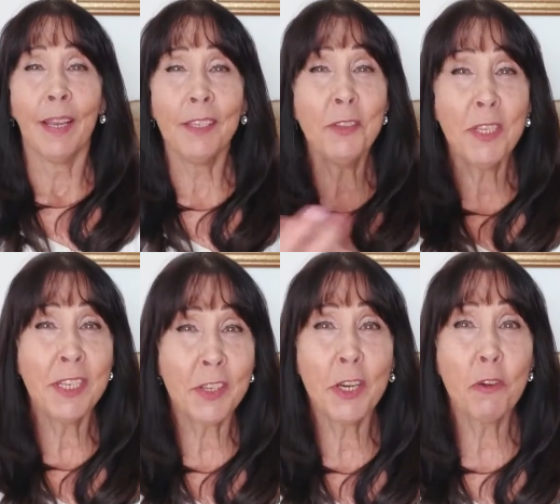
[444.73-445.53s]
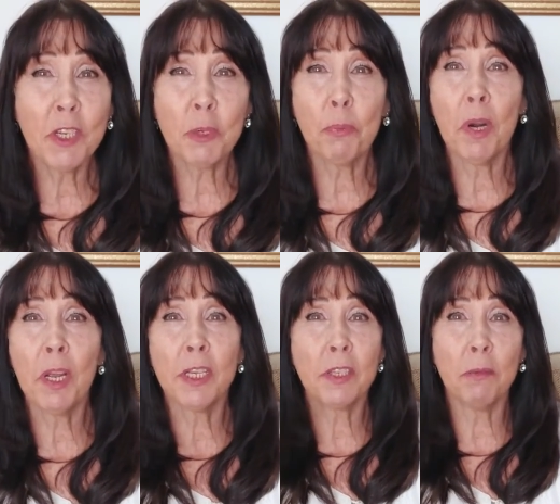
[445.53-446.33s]
I don't think it's any great
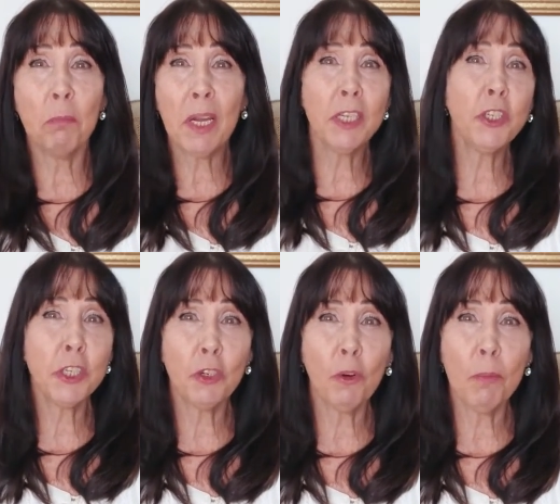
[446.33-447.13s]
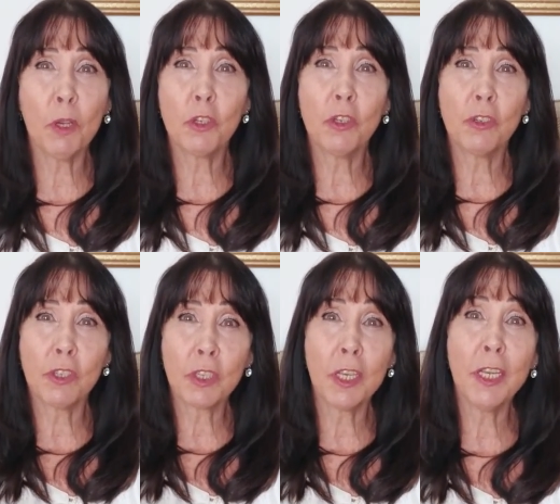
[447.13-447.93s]
surprise that managing your emotions
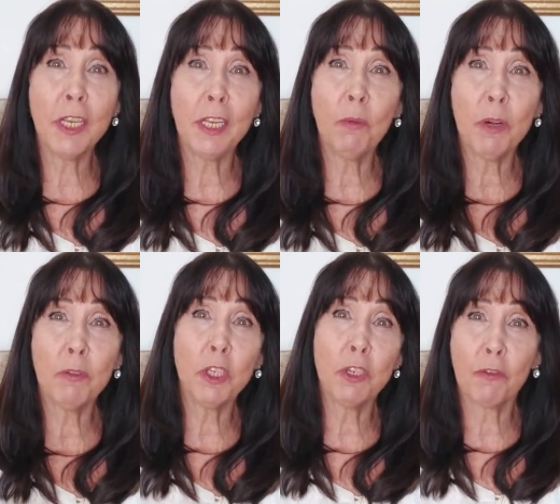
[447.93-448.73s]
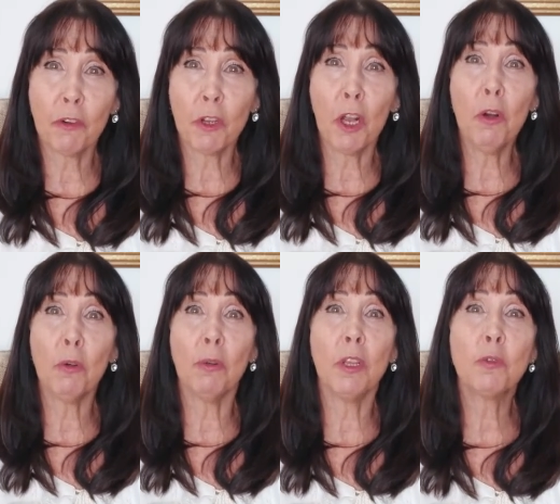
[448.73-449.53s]
is key when reaching for a goal,